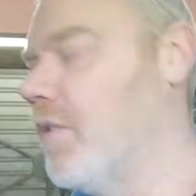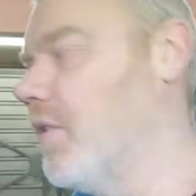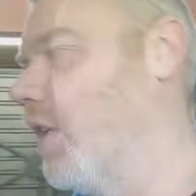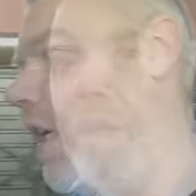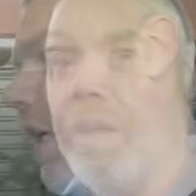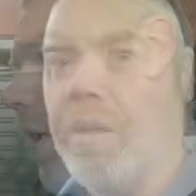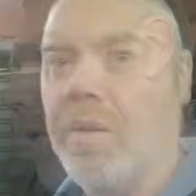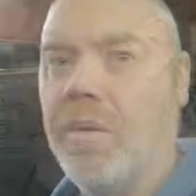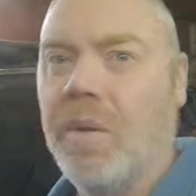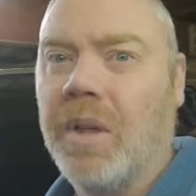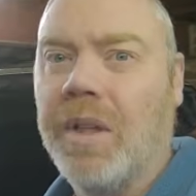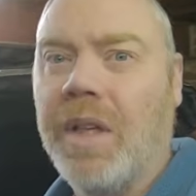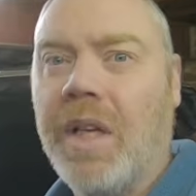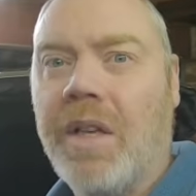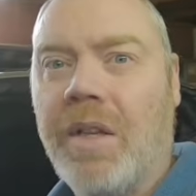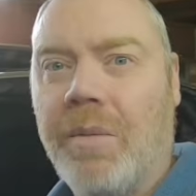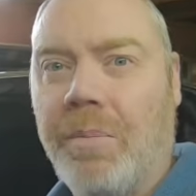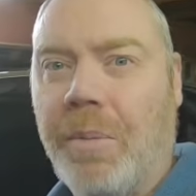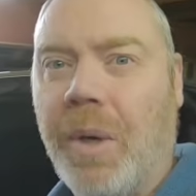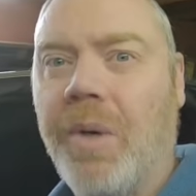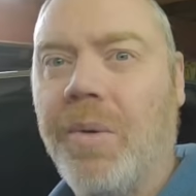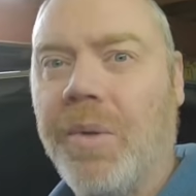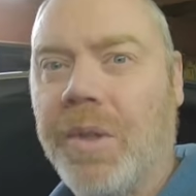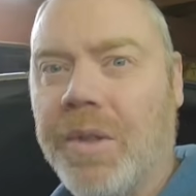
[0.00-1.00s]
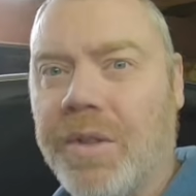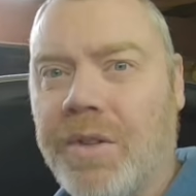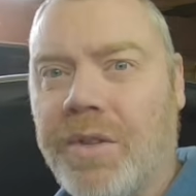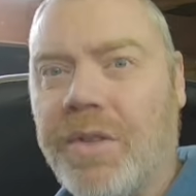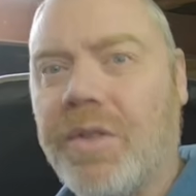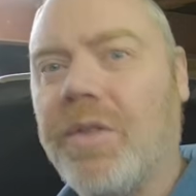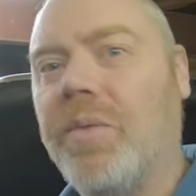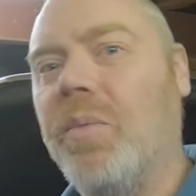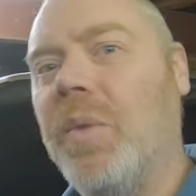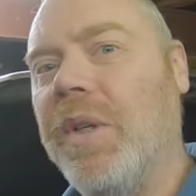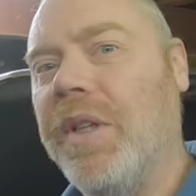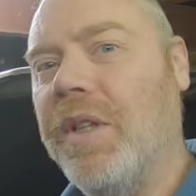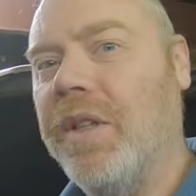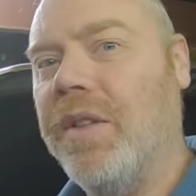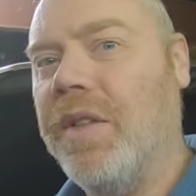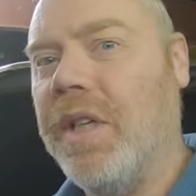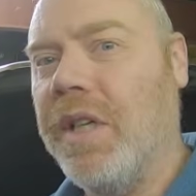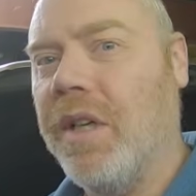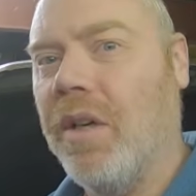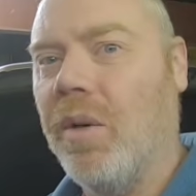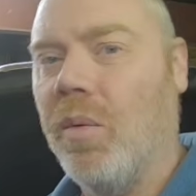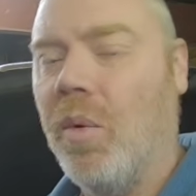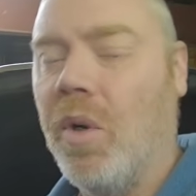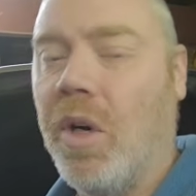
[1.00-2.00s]
So another bonus with the
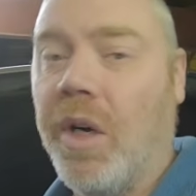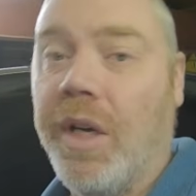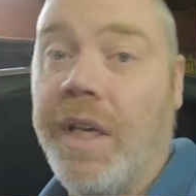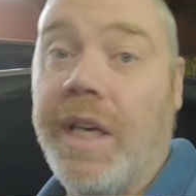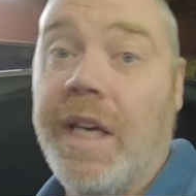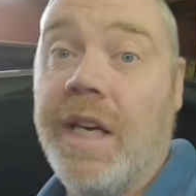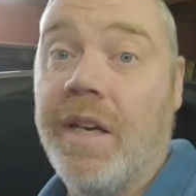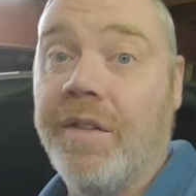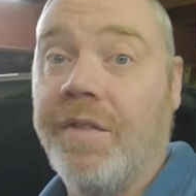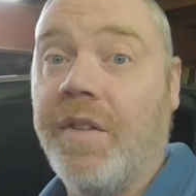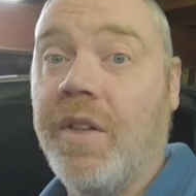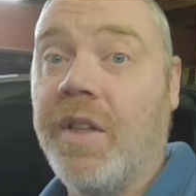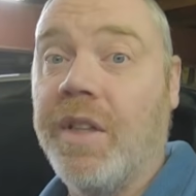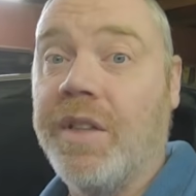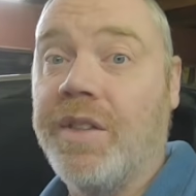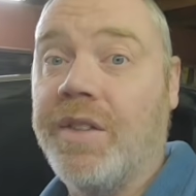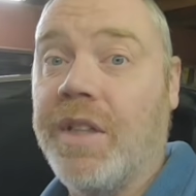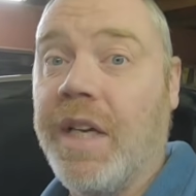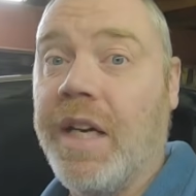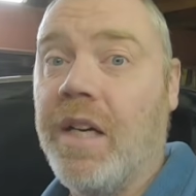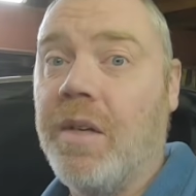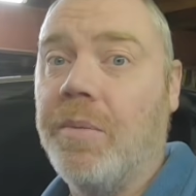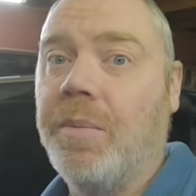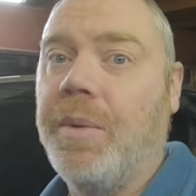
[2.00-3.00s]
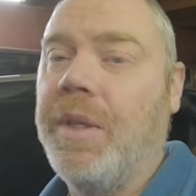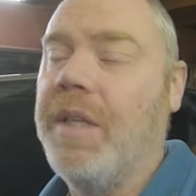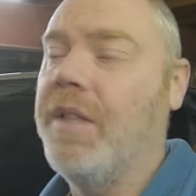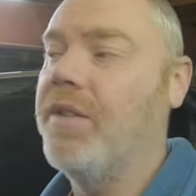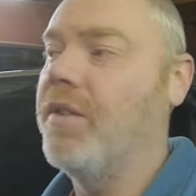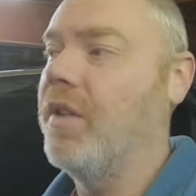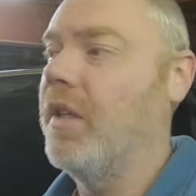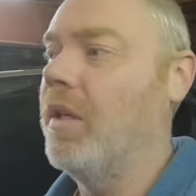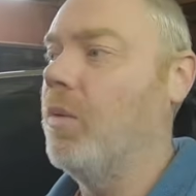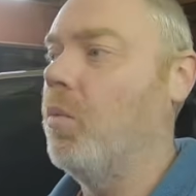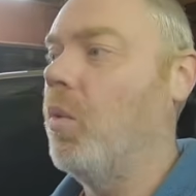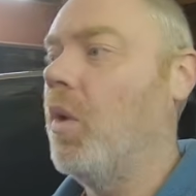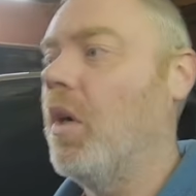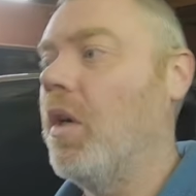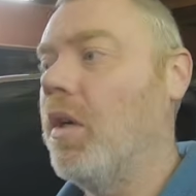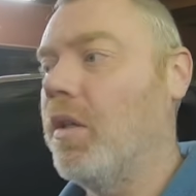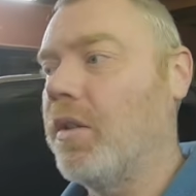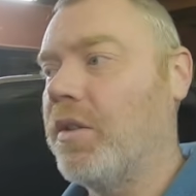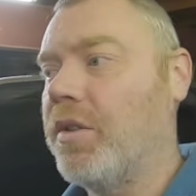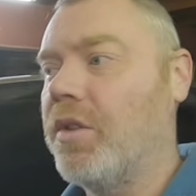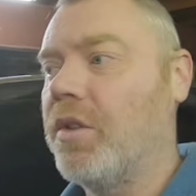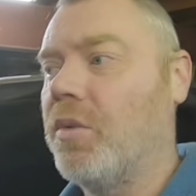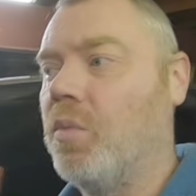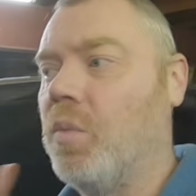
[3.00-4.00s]
DIY EFI setup is that it
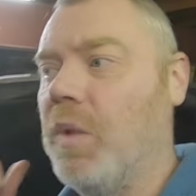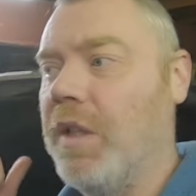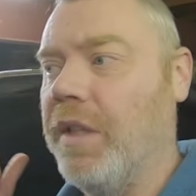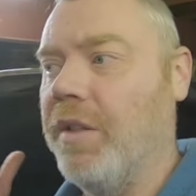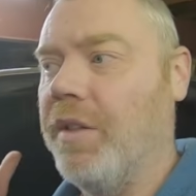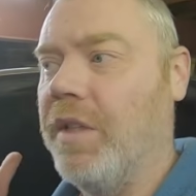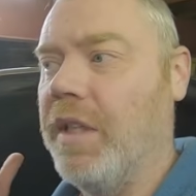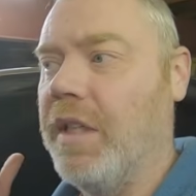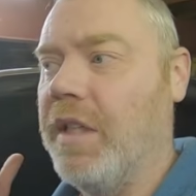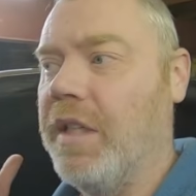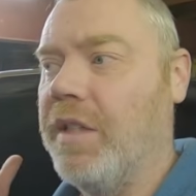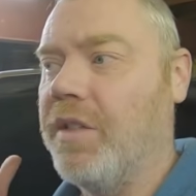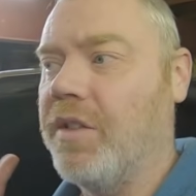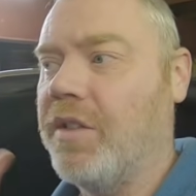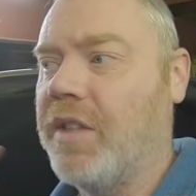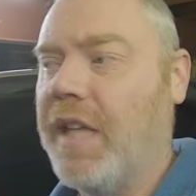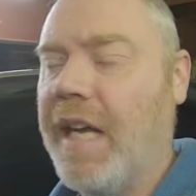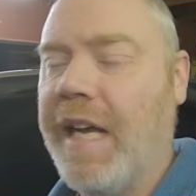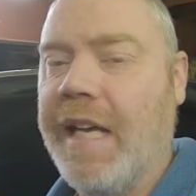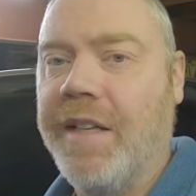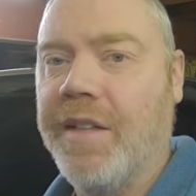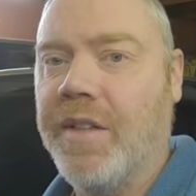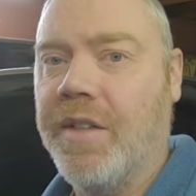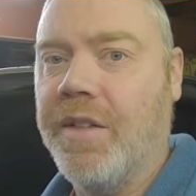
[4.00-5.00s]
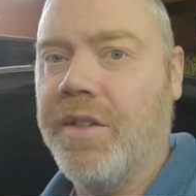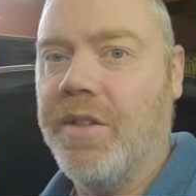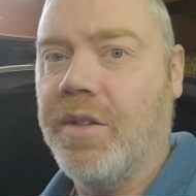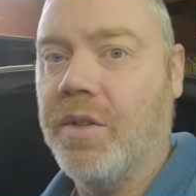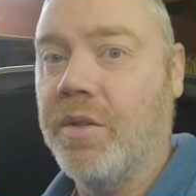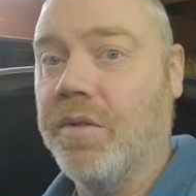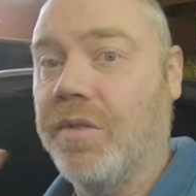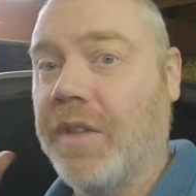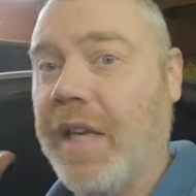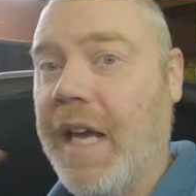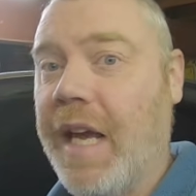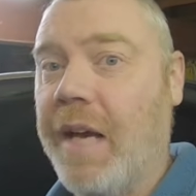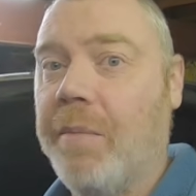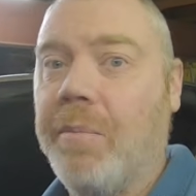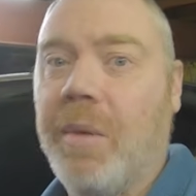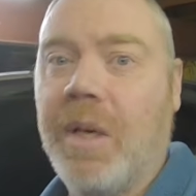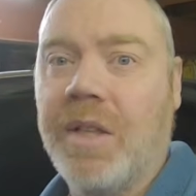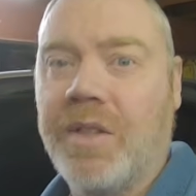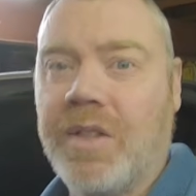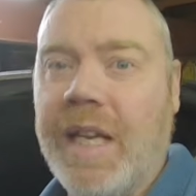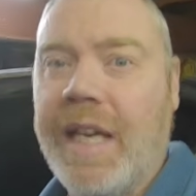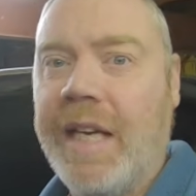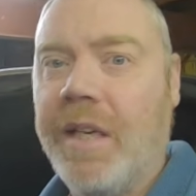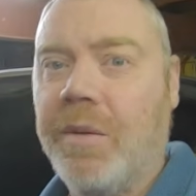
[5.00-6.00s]
works with the standard sort of CAN
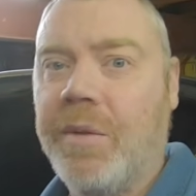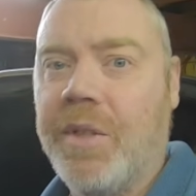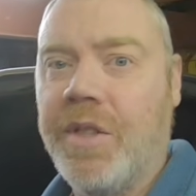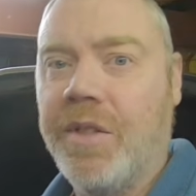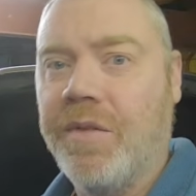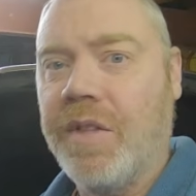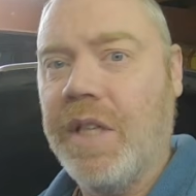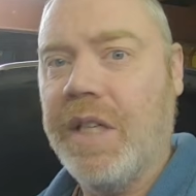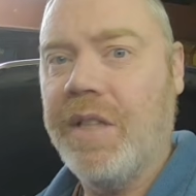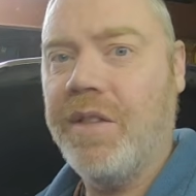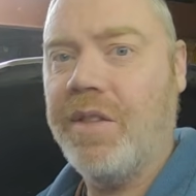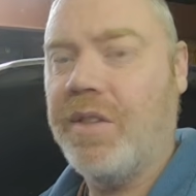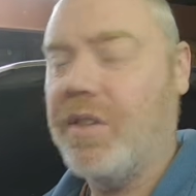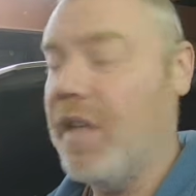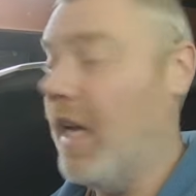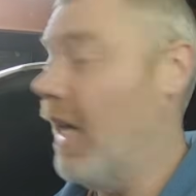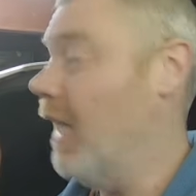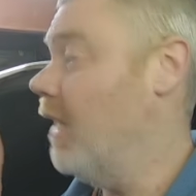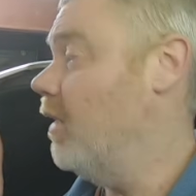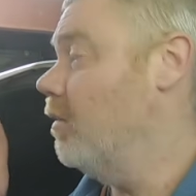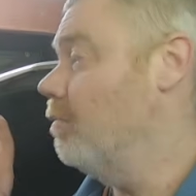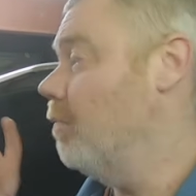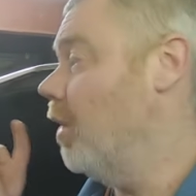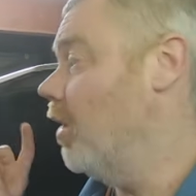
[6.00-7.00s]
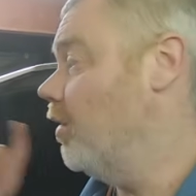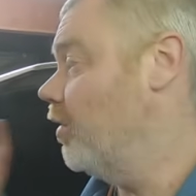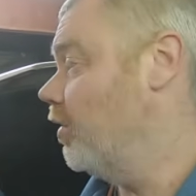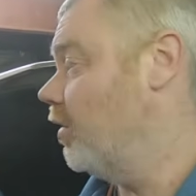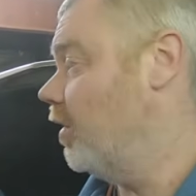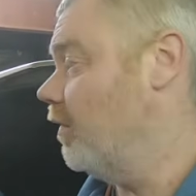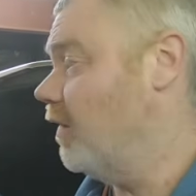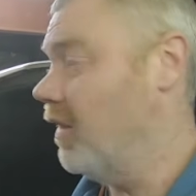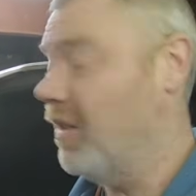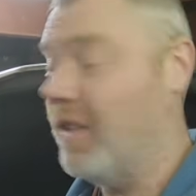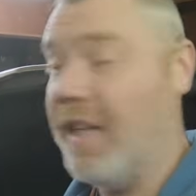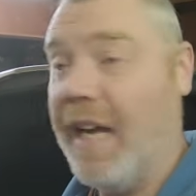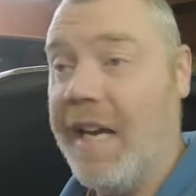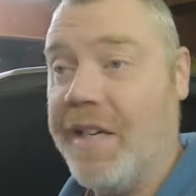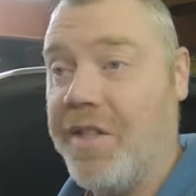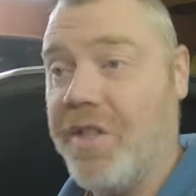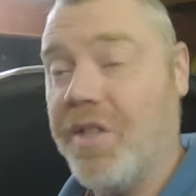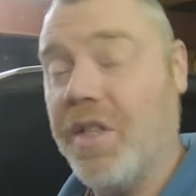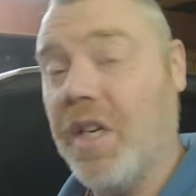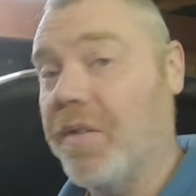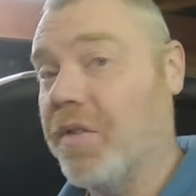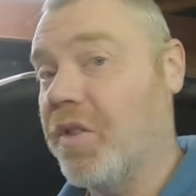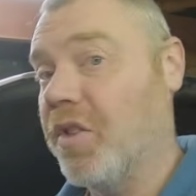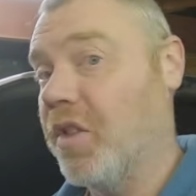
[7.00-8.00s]
bus language of this, and most of the dash
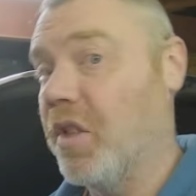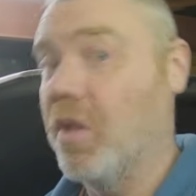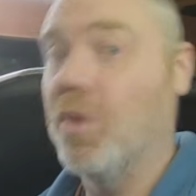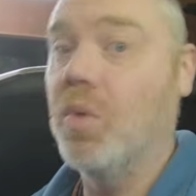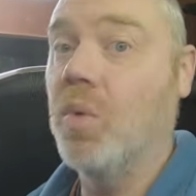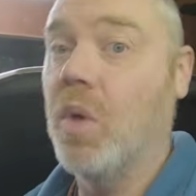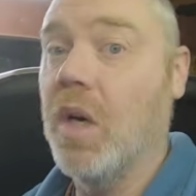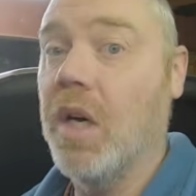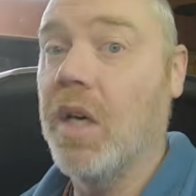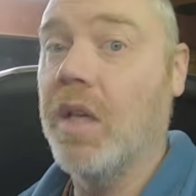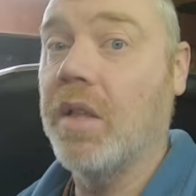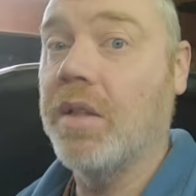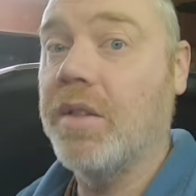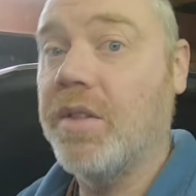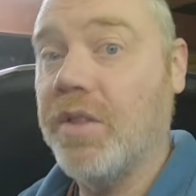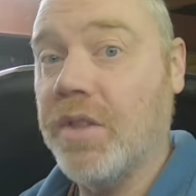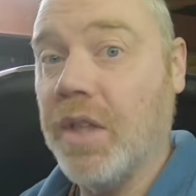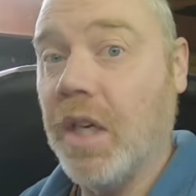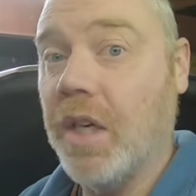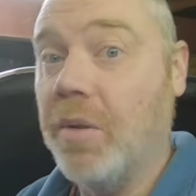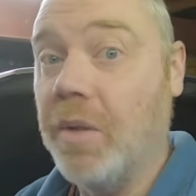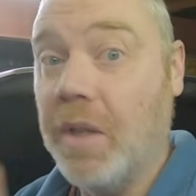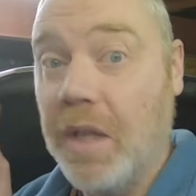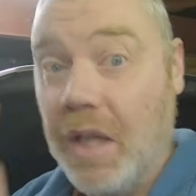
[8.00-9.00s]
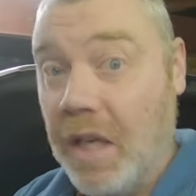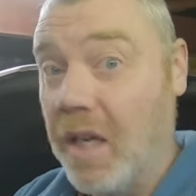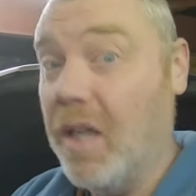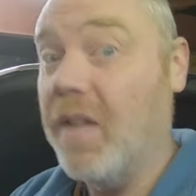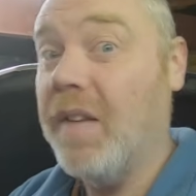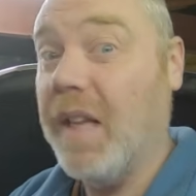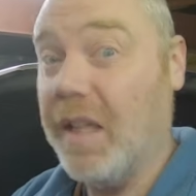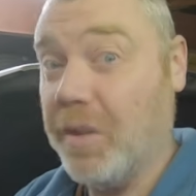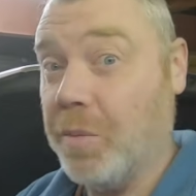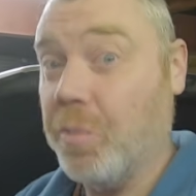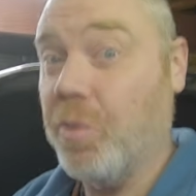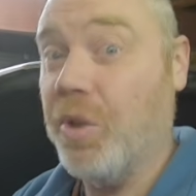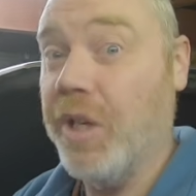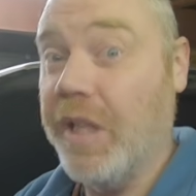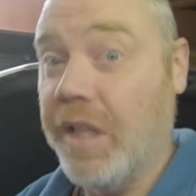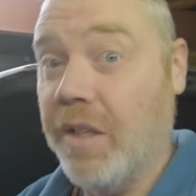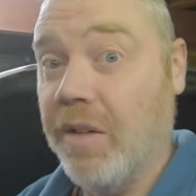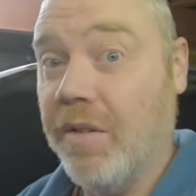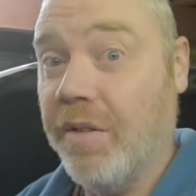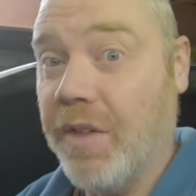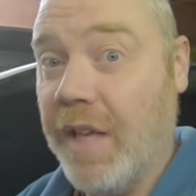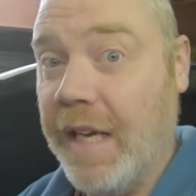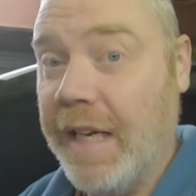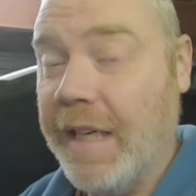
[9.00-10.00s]
stuff still works. So that's a pretty
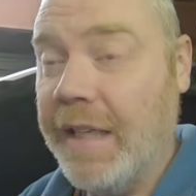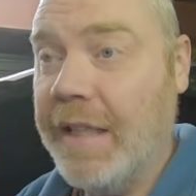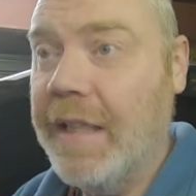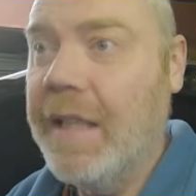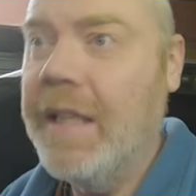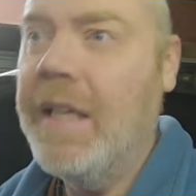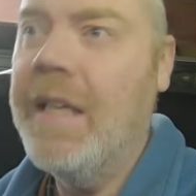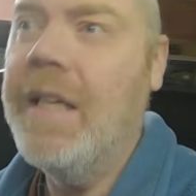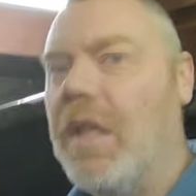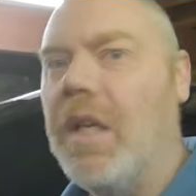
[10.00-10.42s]
good thing.